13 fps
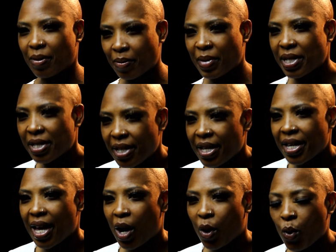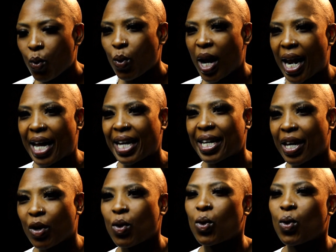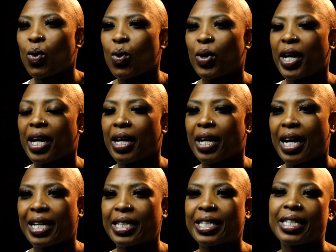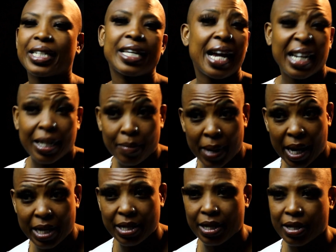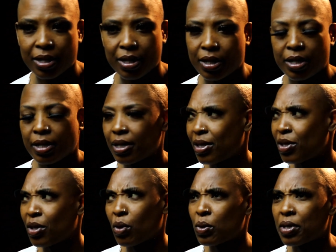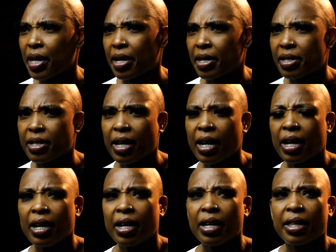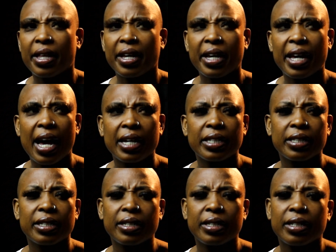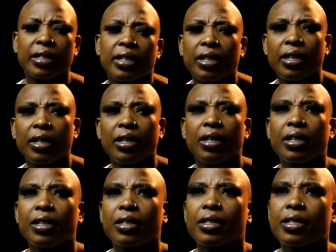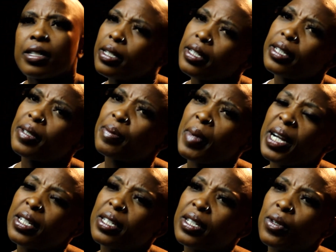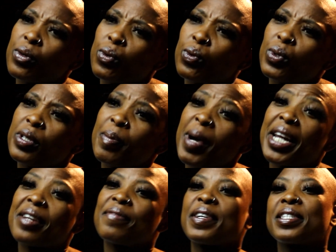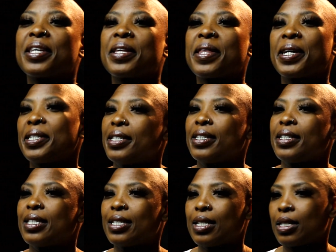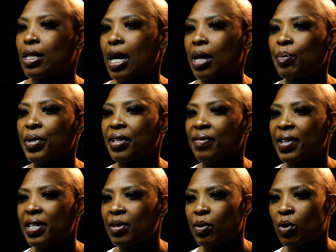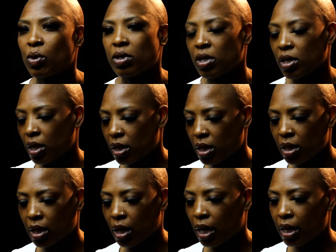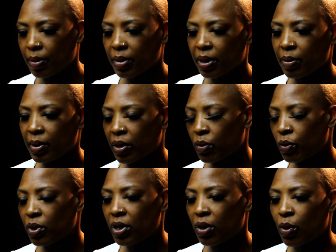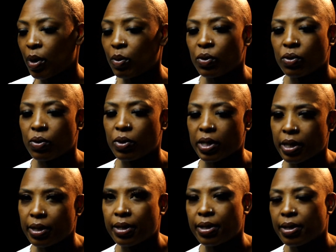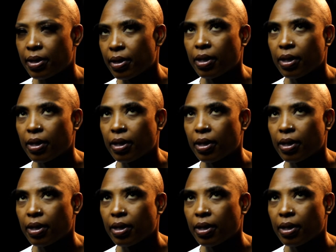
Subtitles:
bese iyakhula la ngekho khona kanti iyangilimaza. It's those things they can't treat manje ukuthi ba reverse that. It can't be reversed because into ezenzekela emzimbeni ukuthi lo umuntu needs